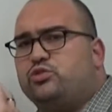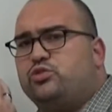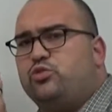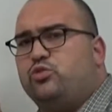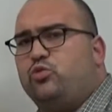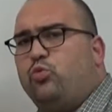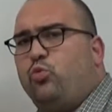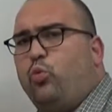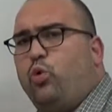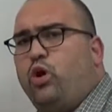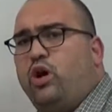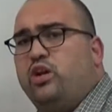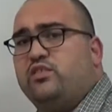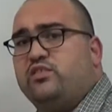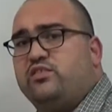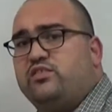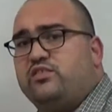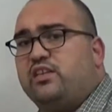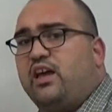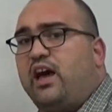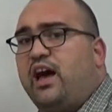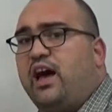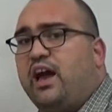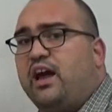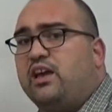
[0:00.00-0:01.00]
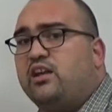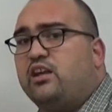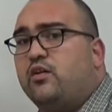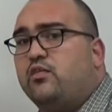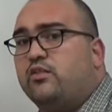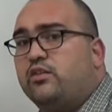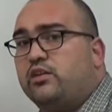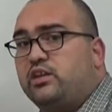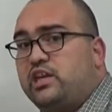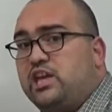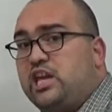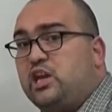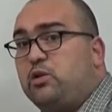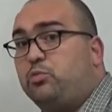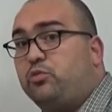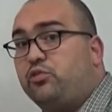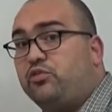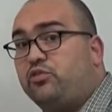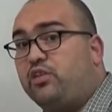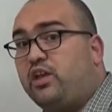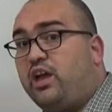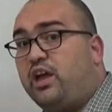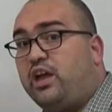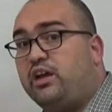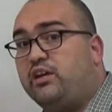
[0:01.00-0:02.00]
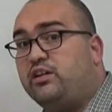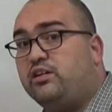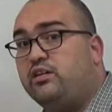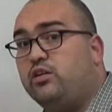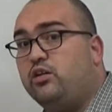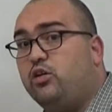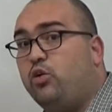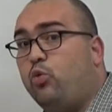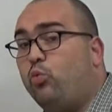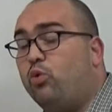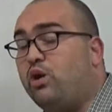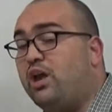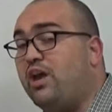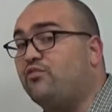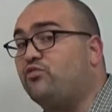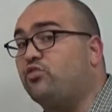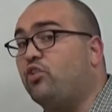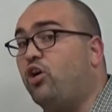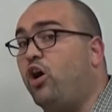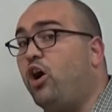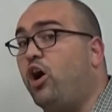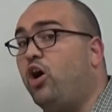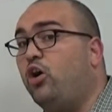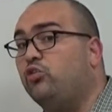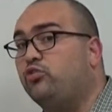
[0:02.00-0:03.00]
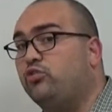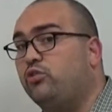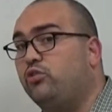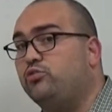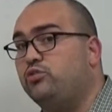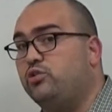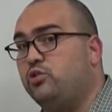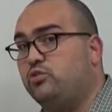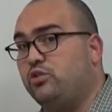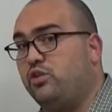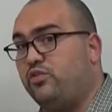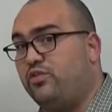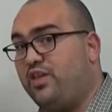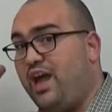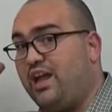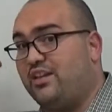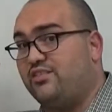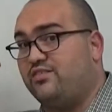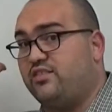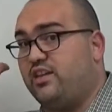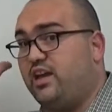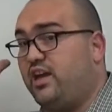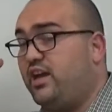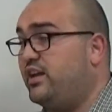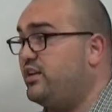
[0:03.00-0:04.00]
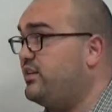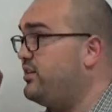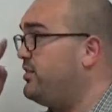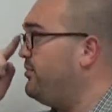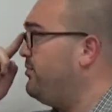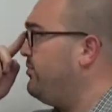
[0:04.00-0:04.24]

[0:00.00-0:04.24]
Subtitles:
to one side of the equal sign, we have to also do to that side.